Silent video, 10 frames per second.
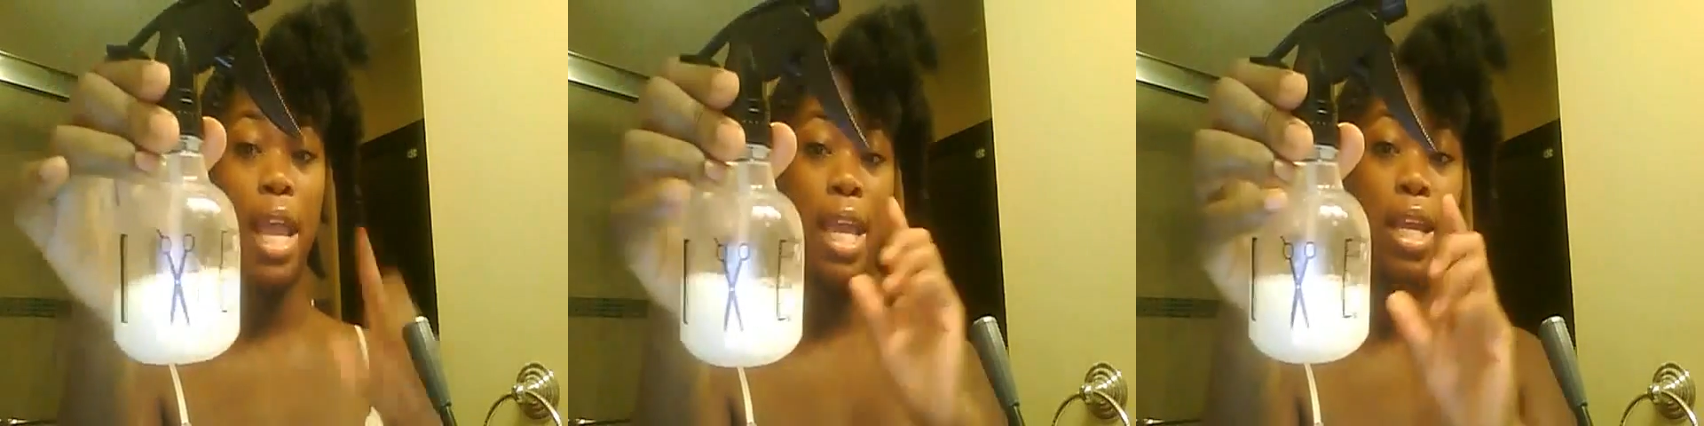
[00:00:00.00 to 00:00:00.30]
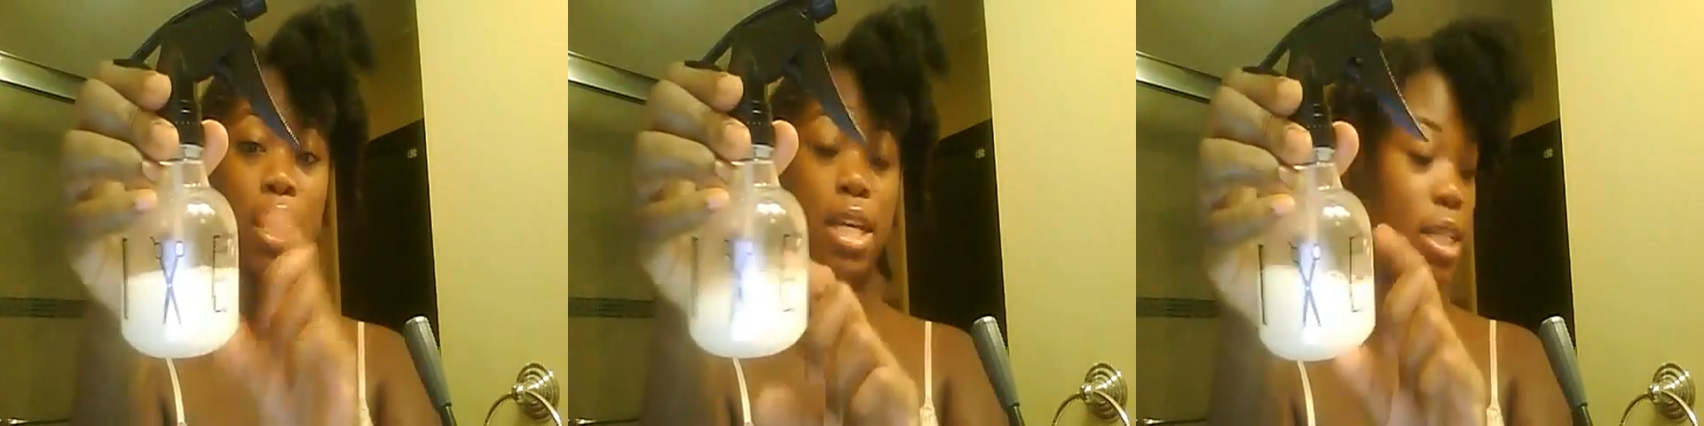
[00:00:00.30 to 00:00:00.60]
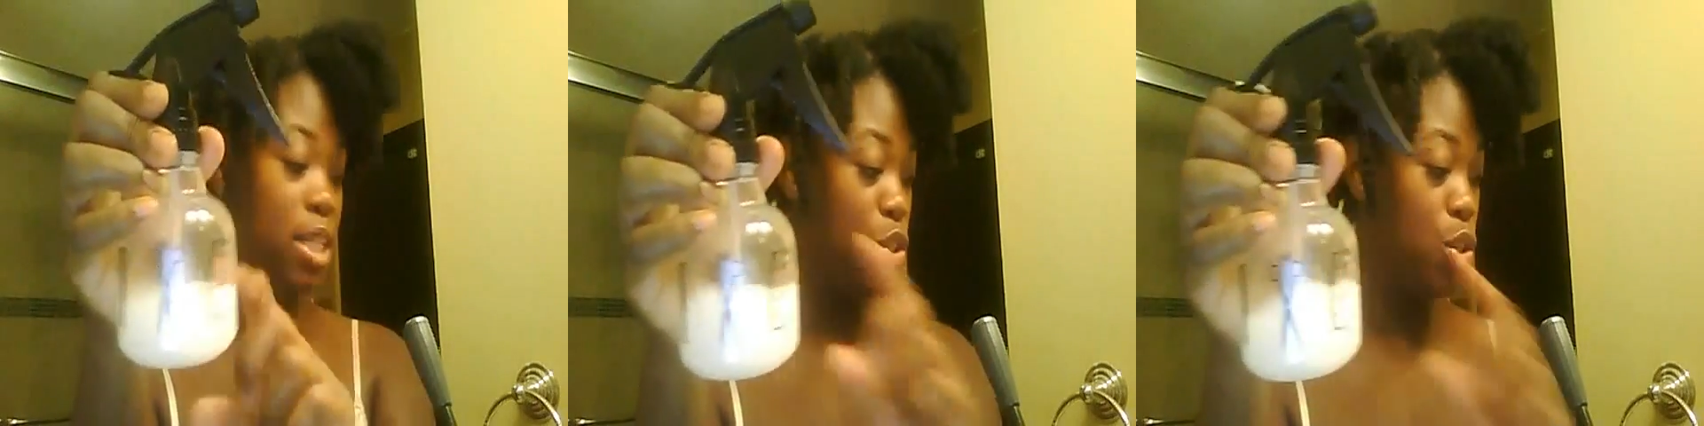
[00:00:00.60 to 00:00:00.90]
and
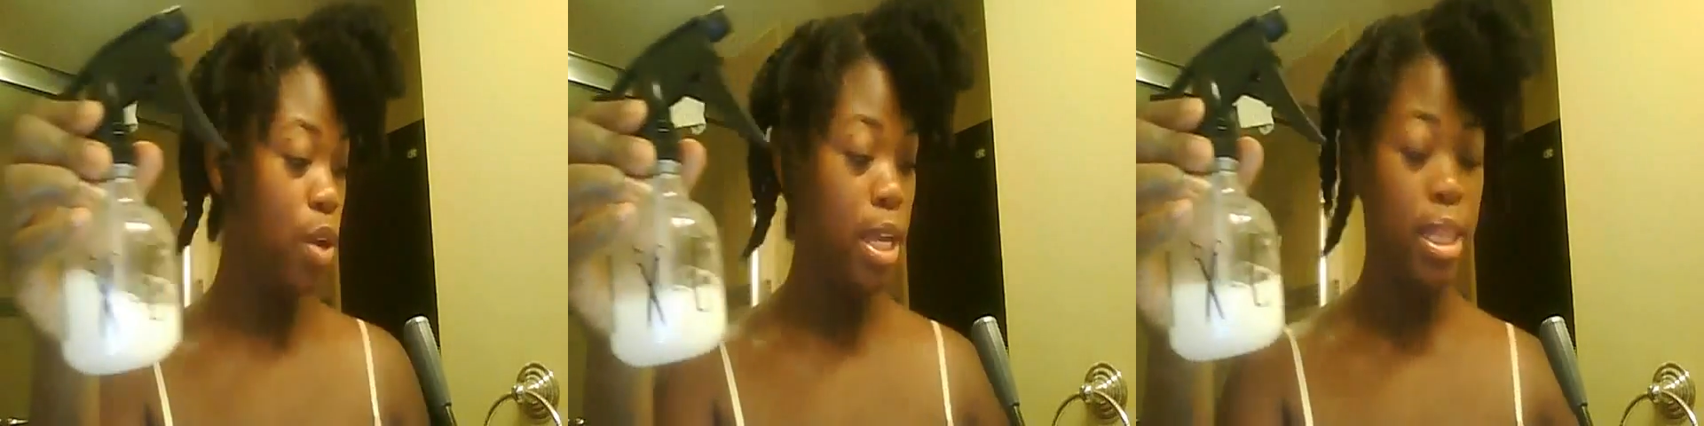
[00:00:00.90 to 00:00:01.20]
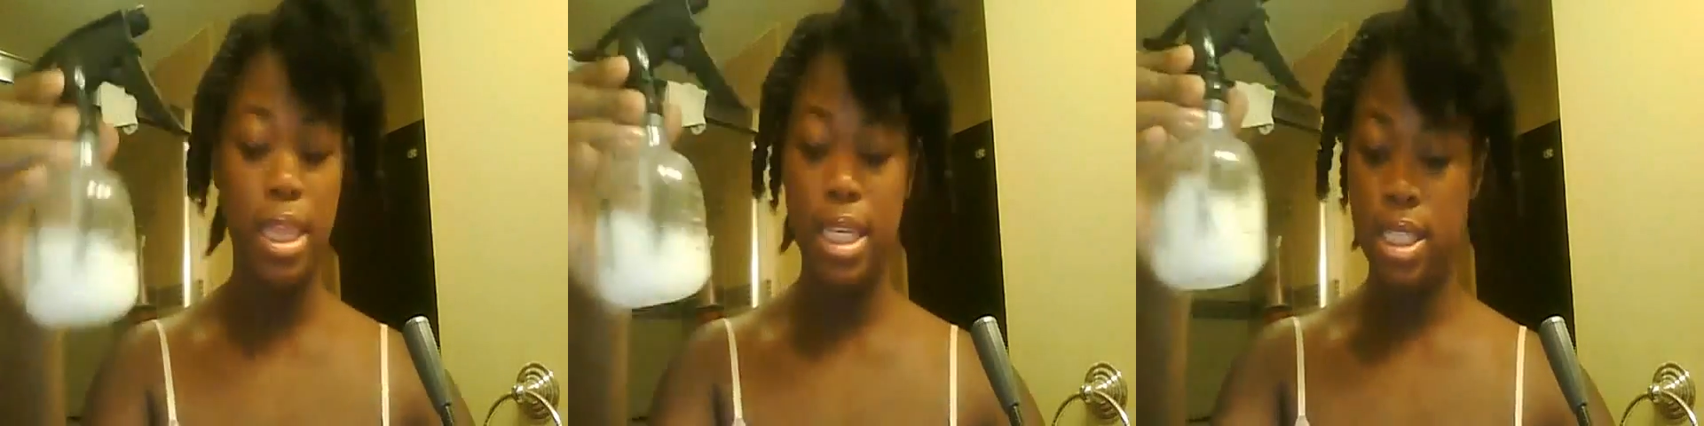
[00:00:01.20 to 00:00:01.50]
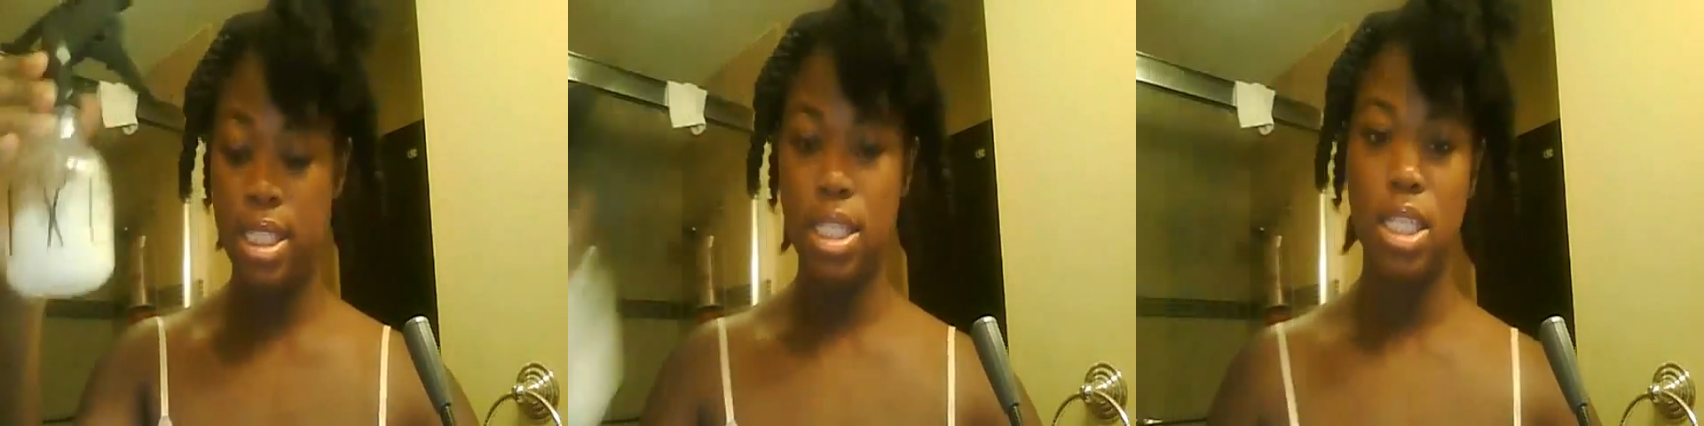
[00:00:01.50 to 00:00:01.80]
conditioner in
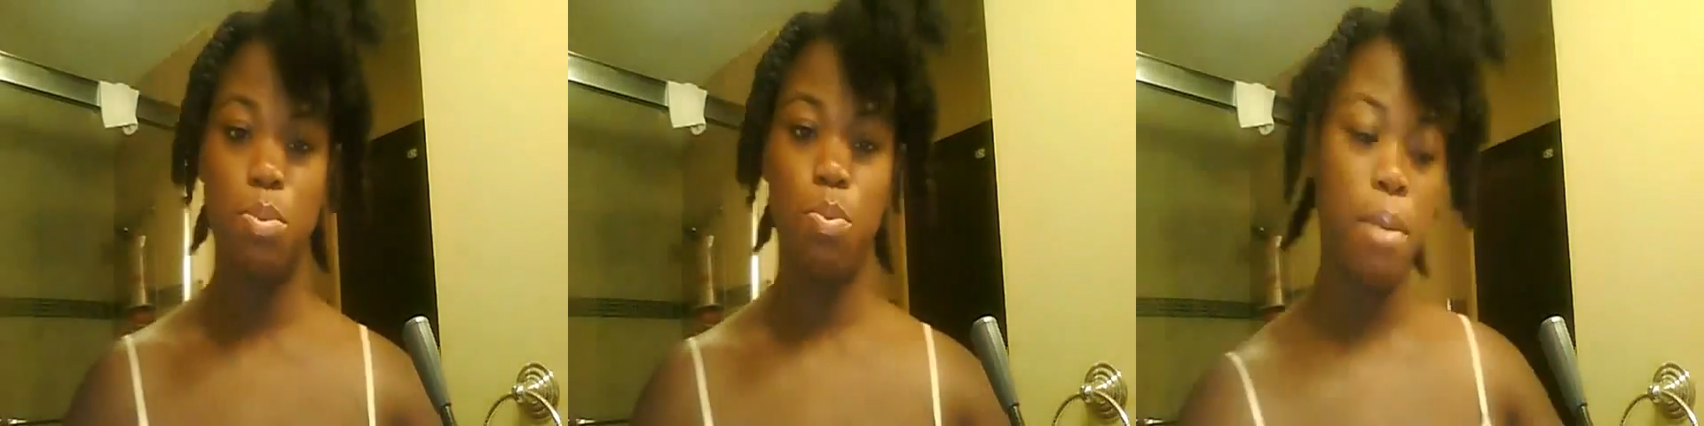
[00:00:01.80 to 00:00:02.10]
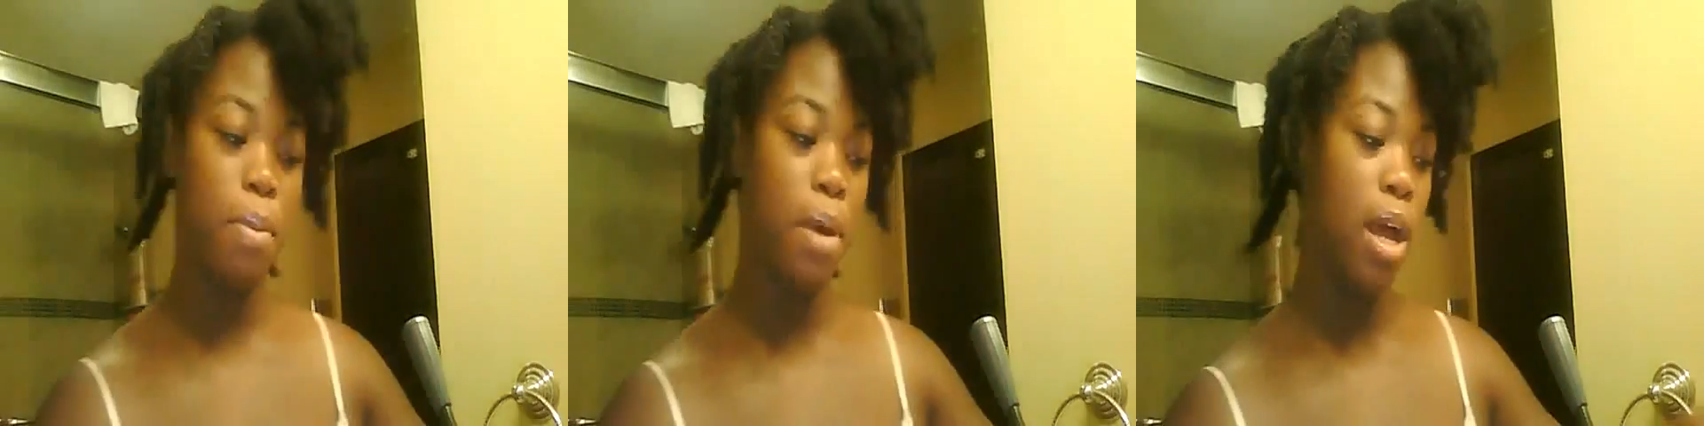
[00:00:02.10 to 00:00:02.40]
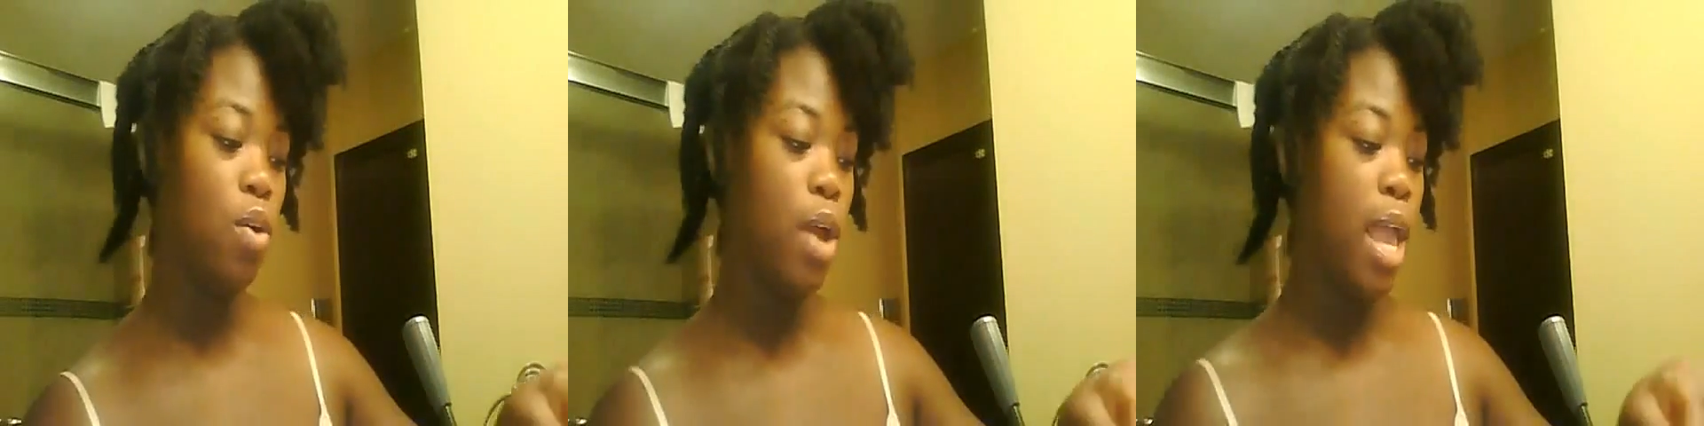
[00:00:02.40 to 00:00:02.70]
this spray
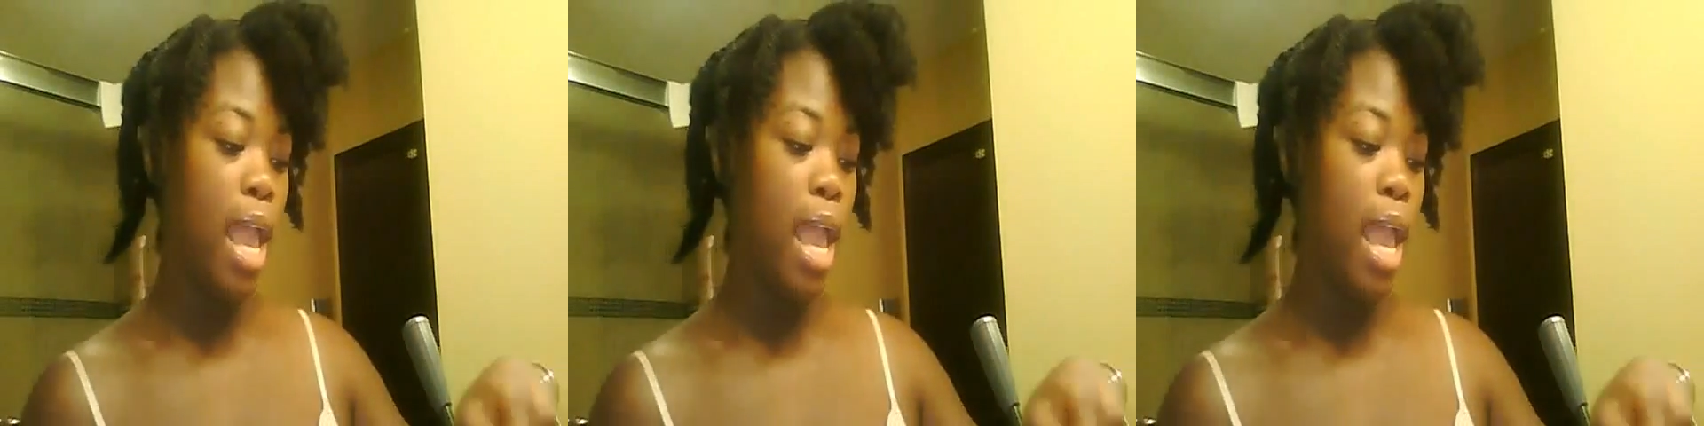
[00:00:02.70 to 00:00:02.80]
bottle.